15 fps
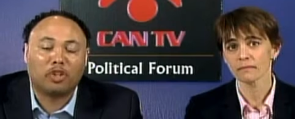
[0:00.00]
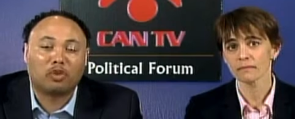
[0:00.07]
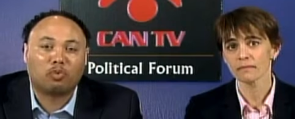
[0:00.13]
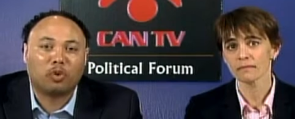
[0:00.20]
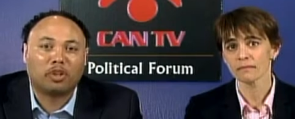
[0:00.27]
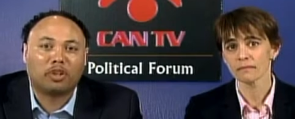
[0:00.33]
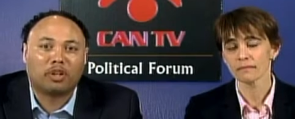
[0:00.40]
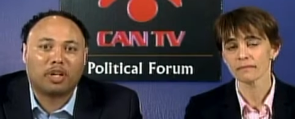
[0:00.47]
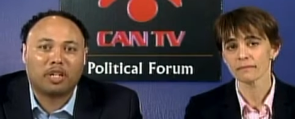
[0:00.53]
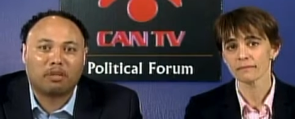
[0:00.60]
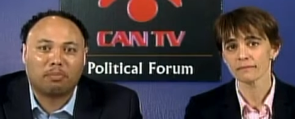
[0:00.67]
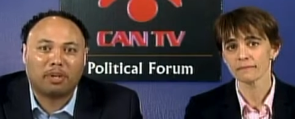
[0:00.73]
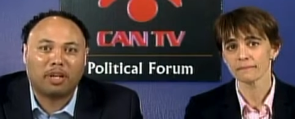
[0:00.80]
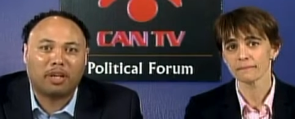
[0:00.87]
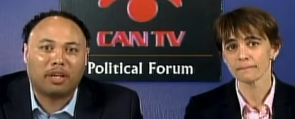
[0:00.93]
Speaker 1: this winter has
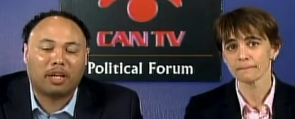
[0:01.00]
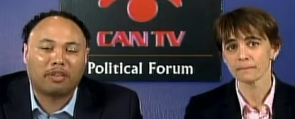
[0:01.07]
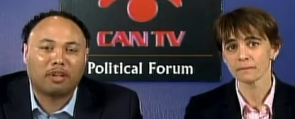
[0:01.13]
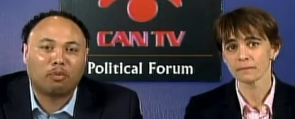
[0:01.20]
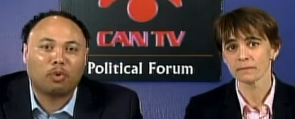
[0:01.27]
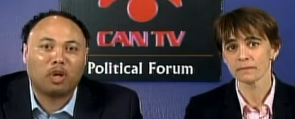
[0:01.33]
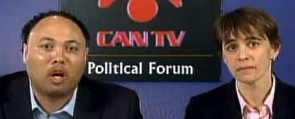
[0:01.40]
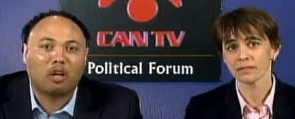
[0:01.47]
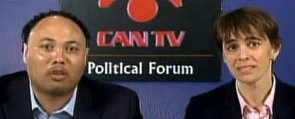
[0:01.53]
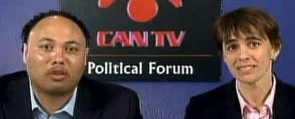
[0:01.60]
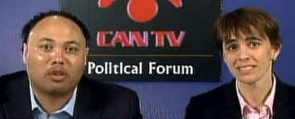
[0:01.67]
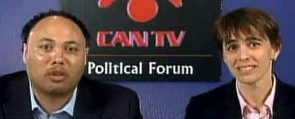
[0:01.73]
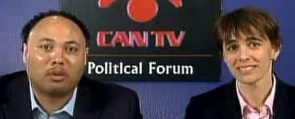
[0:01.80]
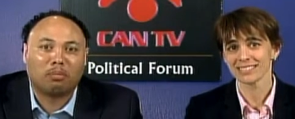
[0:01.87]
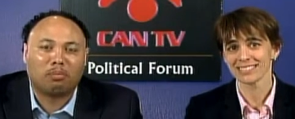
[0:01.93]
been. I think we
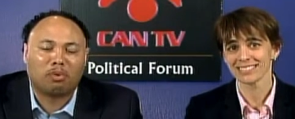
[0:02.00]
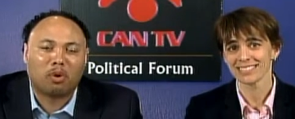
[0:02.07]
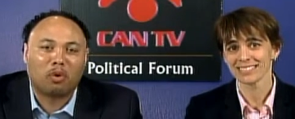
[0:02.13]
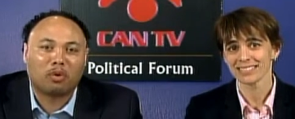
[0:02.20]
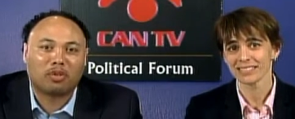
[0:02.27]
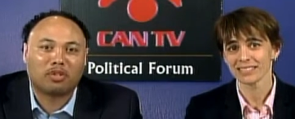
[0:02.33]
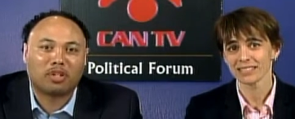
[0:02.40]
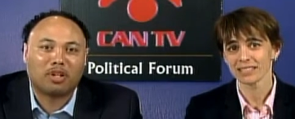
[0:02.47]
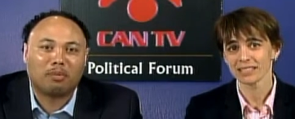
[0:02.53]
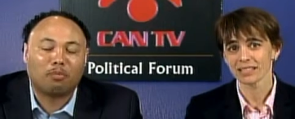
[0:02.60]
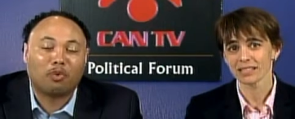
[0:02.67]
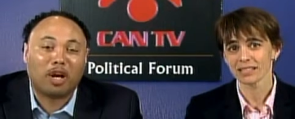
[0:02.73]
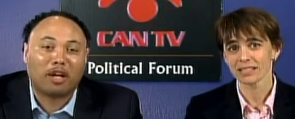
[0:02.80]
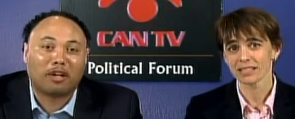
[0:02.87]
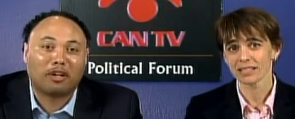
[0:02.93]
also broke some
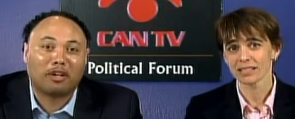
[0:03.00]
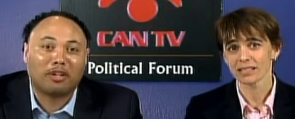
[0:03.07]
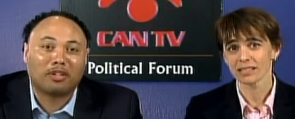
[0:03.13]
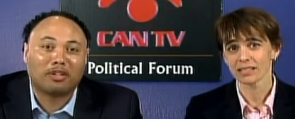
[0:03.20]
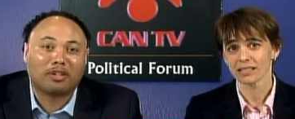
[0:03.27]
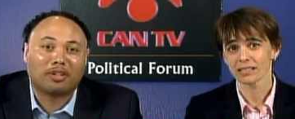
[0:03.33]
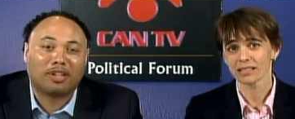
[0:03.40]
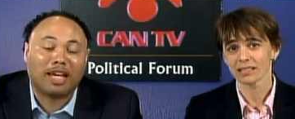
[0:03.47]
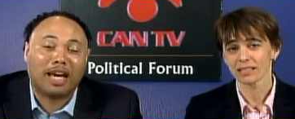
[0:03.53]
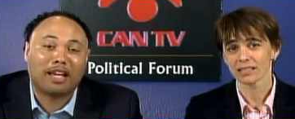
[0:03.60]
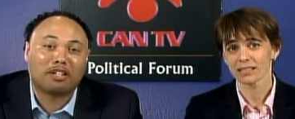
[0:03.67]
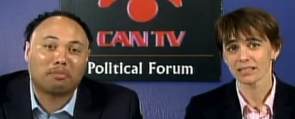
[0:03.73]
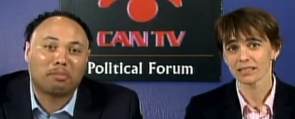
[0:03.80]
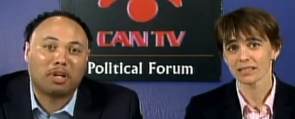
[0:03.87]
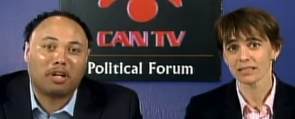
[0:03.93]
records
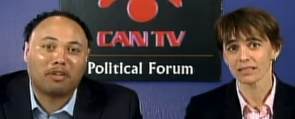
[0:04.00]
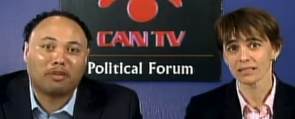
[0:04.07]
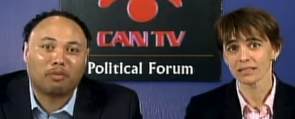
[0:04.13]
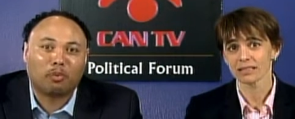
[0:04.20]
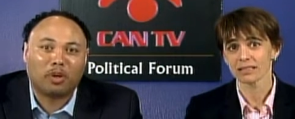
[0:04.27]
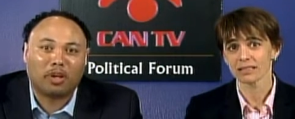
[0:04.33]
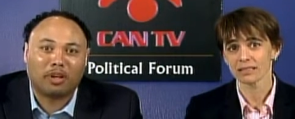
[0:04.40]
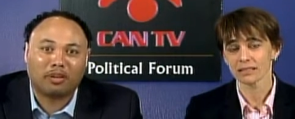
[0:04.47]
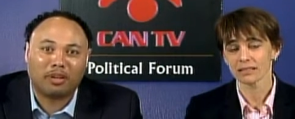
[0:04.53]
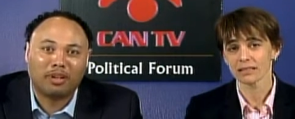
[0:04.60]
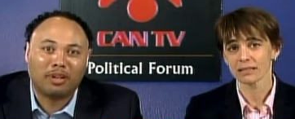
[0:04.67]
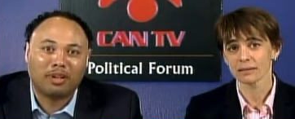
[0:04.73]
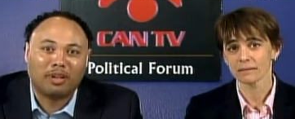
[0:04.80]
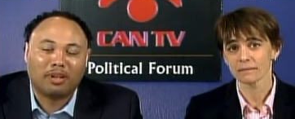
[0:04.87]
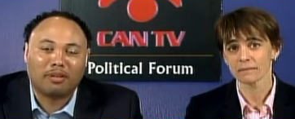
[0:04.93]
last month with
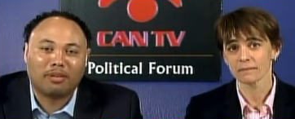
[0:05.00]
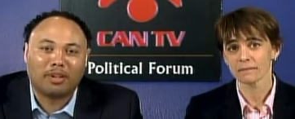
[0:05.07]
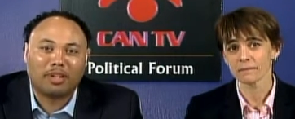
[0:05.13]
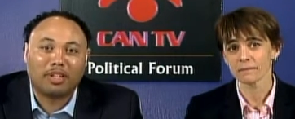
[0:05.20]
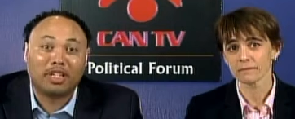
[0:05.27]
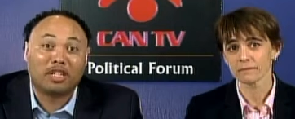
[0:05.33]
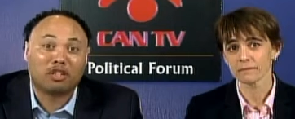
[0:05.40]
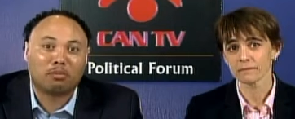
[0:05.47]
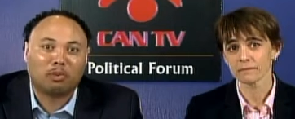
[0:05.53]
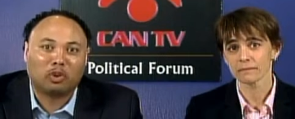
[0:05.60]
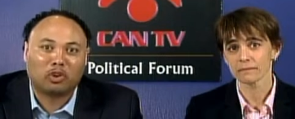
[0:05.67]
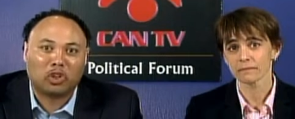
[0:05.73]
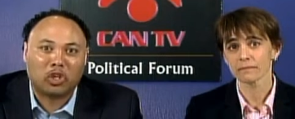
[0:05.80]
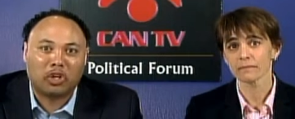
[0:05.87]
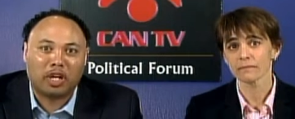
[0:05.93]
the dismal
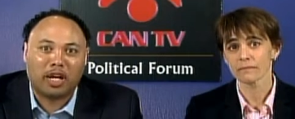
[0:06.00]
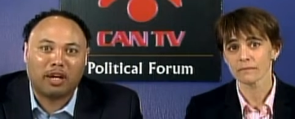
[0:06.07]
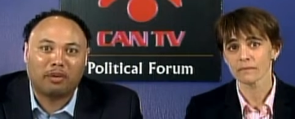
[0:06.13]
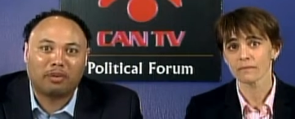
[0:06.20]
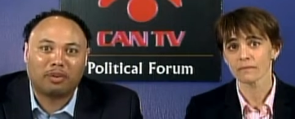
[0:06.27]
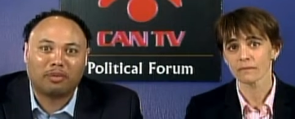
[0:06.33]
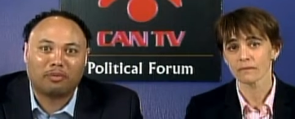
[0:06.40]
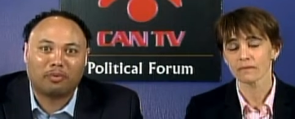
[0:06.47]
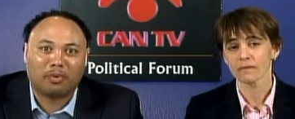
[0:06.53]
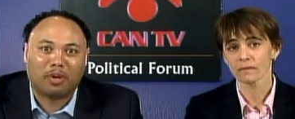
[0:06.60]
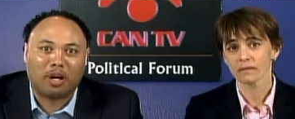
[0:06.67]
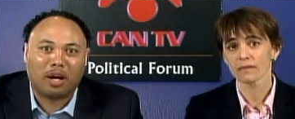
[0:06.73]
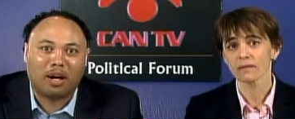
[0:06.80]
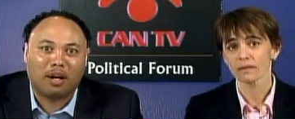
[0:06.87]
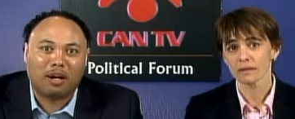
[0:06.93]
turnout for
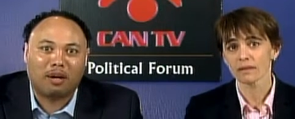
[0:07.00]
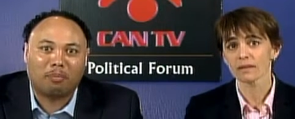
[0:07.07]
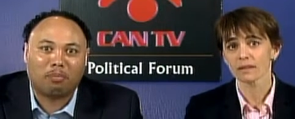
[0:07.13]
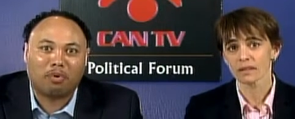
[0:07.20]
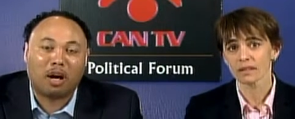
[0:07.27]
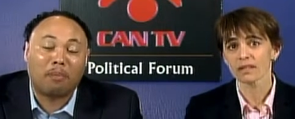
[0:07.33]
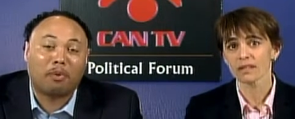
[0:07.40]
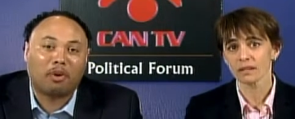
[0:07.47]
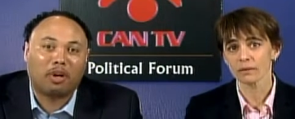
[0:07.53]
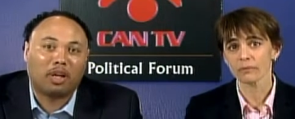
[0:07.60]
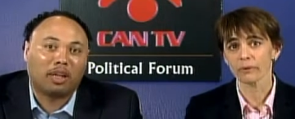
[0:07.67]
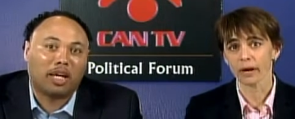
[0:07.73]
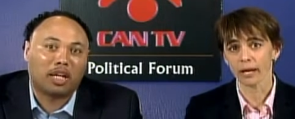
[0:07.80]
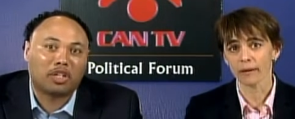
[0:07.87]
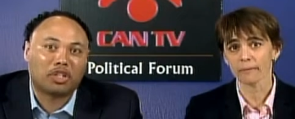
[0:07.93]
our primary
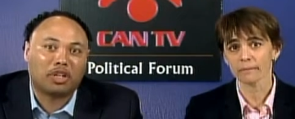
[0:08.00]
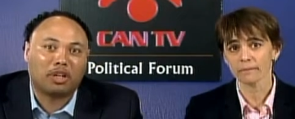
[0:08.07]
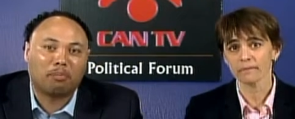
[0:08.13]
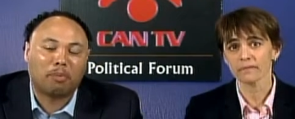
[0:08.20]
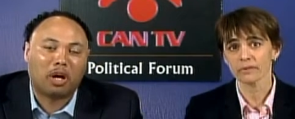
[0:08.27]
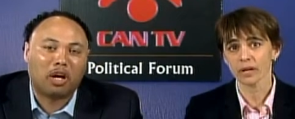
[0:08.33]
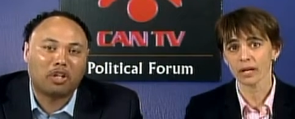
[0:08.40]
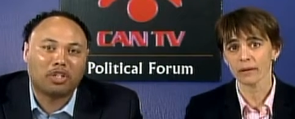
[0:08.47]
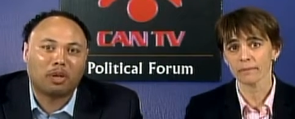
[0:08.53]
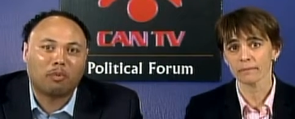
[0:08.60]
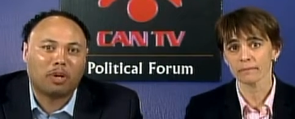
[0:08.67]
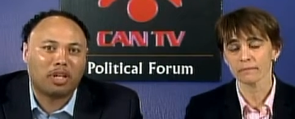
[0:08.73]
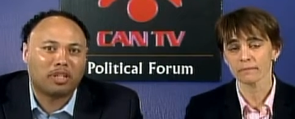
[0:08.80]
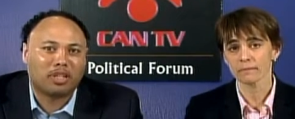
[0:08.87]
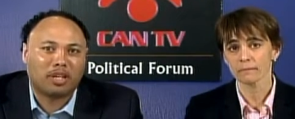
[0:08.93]
election right, in March. Right. I
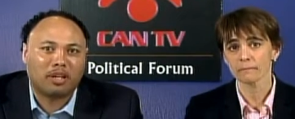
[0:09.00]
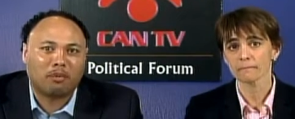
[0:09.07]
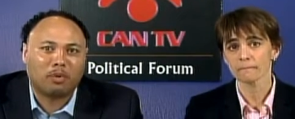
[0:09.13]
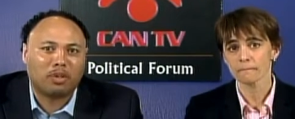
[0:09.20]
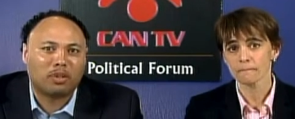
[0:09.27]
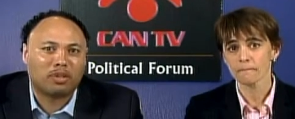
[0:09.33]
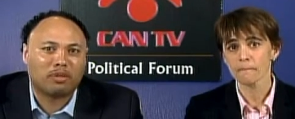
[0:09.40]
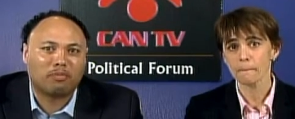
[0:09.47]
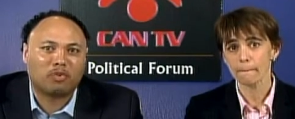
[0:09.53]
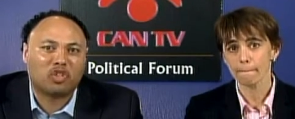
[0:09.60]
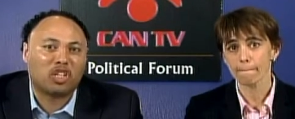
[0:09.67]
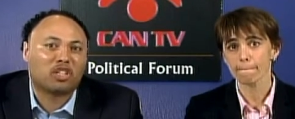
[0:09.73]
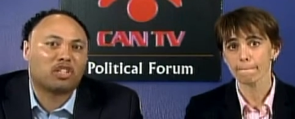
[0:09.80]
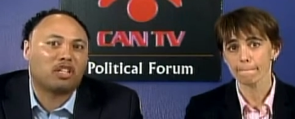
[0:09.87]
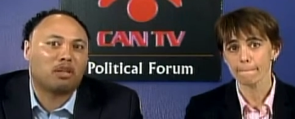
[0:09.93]
want to say was
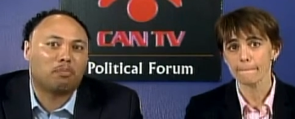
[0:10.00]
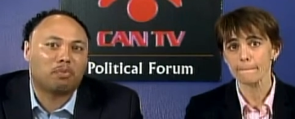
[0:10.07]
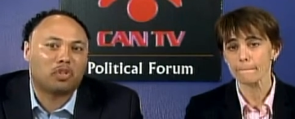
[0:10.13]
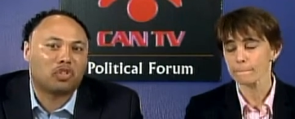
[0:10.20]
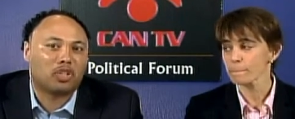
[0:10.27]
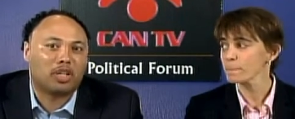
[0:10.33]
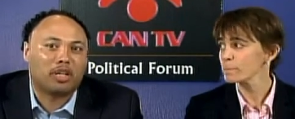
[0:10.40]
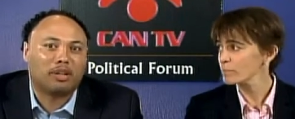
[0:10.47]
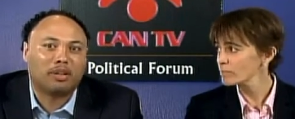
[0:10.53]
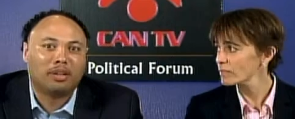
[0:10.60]
16%